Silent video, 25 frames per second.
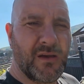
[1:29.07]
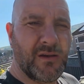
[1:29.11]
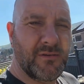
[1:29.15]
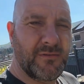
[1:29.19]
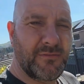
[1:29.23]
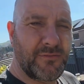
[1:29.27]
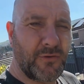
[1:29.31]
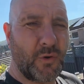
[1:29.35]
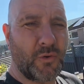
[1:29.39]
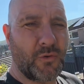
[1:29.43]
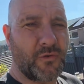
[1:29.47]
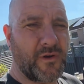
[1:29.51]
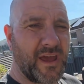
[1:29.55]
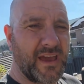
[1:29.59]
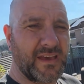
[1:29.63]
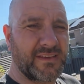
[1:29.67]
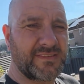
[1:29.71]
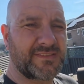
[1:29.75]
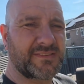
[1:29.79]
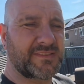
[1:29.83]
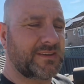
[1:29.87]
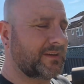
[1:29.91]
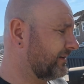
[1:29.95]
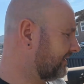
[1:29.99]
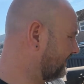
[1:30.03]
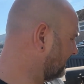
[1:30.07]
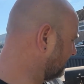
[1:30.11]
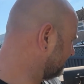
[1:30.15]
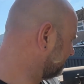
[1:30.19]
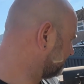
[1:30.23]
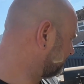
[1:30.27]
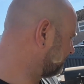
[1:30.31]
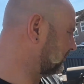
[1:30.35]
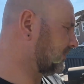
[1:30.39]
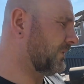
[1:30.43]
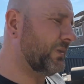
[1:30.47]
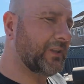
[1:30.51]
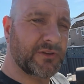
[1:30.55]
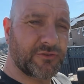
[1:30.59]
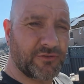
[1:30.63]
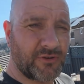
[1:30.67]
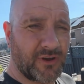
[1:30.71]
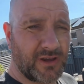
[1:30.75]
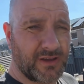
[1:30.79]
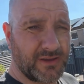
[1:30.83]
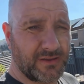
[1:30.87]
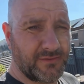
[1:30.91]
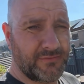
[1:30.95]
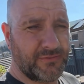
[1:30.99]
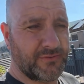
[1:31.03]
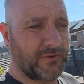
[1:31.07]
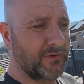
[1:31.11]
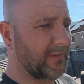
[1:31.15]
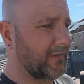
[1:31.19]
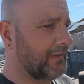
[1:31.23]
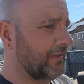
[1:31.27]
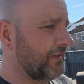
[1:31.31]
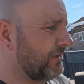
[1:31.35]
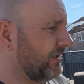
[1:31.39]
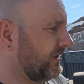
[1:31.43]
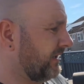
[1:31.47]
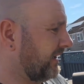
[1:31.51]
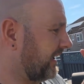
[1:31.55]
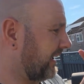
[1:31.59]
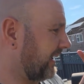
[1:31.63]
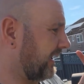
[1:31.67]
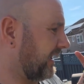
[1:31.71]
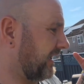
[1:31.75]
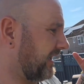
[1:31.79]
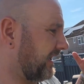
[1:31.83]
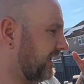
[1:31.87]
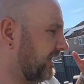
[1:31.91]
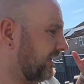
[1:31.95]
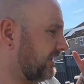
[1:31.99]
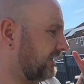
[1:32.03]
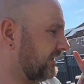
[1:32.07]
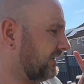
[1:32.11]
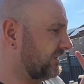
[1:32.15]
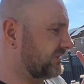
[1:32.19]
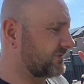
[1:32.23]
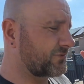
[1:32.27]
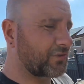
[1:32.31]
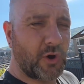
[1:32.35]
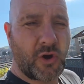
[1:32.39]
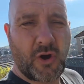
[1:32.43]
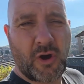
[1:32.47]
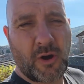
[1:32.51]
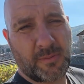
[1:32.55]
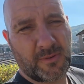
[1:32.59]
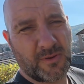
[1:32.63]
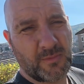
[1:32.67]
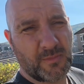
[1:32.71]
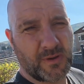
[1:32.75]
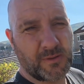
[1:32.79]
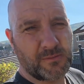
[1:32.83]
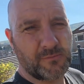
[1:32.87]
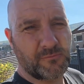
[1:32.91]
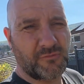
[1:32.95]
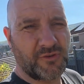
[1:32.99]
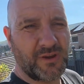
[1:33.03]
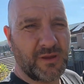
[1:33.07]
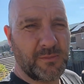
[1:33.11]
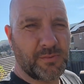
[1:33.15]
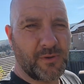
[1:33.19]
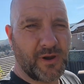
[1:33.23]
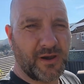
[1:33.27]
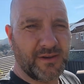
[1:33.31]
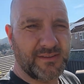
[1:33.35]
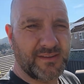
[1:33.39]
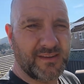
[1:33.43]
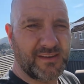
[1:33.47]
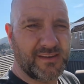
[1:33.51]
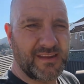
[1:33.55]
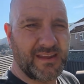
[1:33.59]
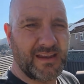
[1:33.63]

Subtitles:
4S, two-wheel drive, it's got Hobbywing rebranded